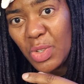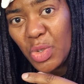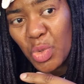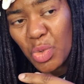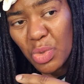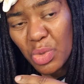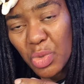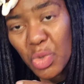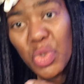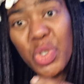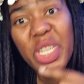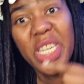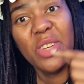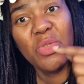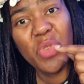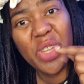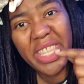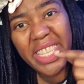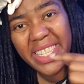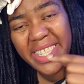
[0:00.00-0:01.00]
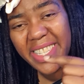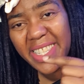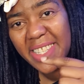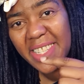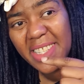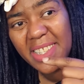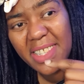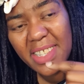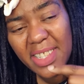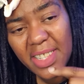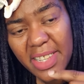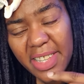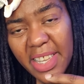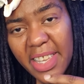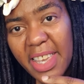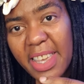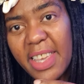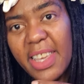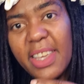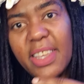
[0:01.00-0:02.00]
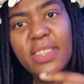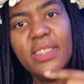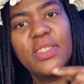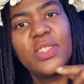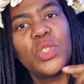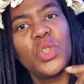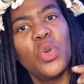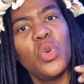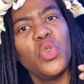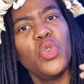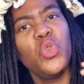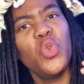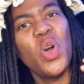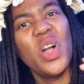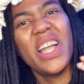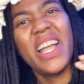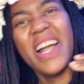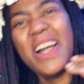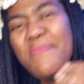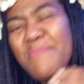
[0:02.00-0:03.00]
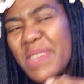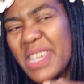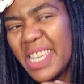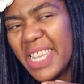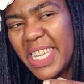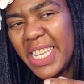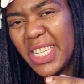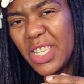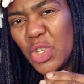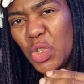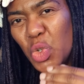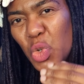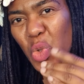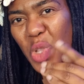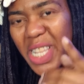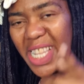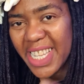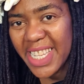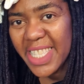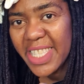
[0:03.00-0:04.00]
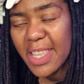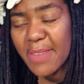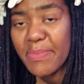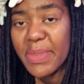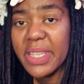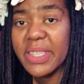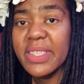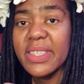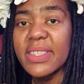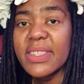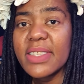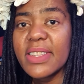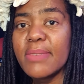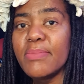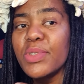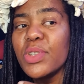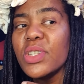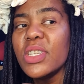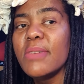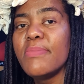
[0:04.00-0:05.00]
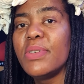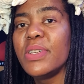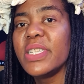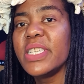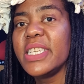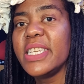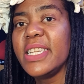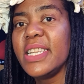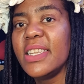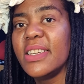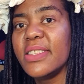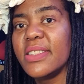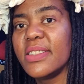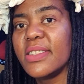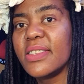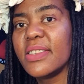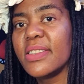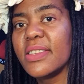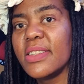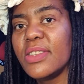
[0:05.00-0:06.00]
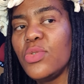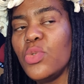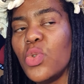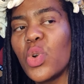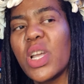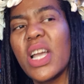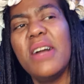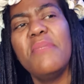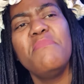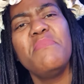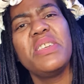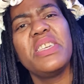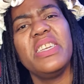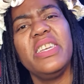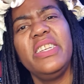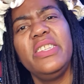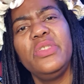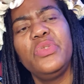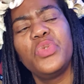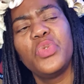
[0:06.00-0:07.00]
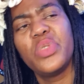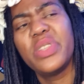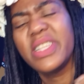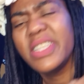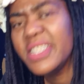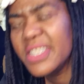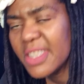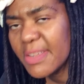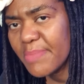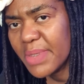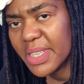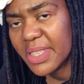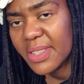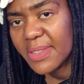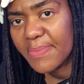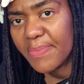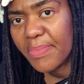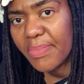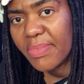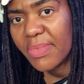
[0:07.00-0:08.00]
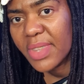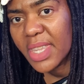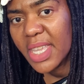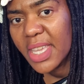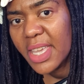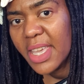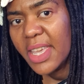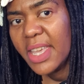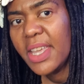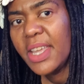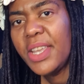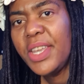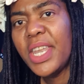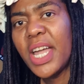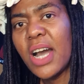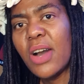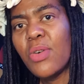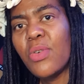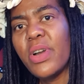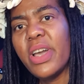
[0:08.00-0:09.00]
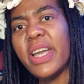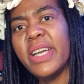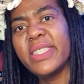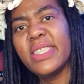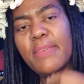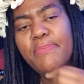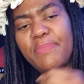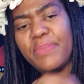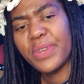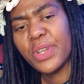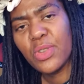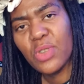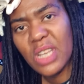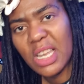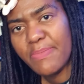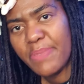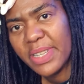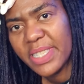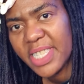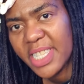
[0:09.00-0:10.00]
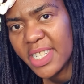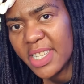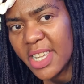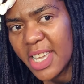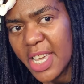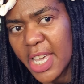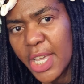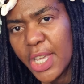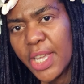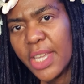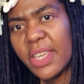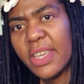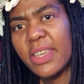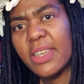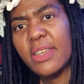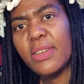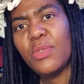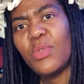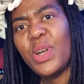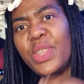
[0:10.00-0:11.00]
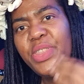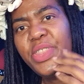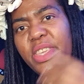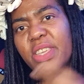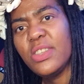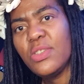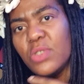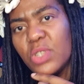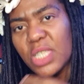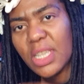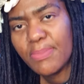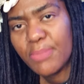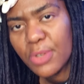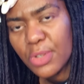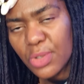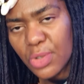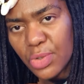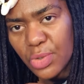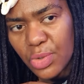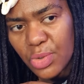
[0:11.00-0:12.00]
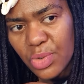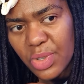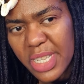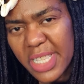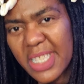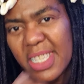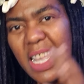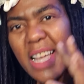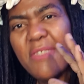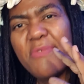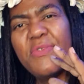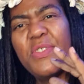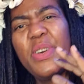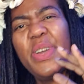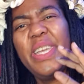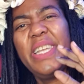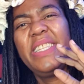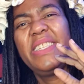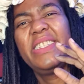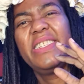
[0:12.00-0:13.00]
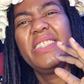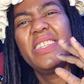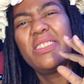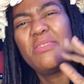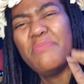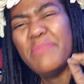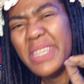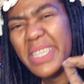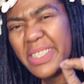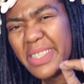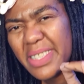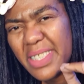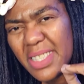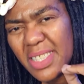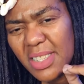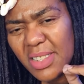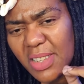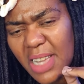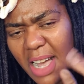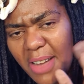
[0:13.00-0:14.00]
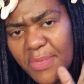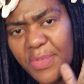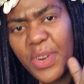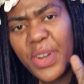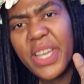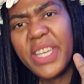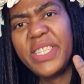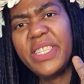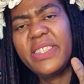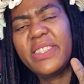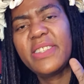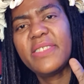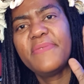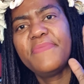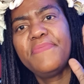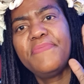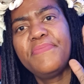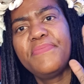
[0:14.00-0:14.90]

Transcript: to, to deal with it so you are coming in to clean the mess i'm talking about healers you're coming in to clean the mess now as a regular person uh, one thing you're supposed to do is avoid that mess. Avoid it.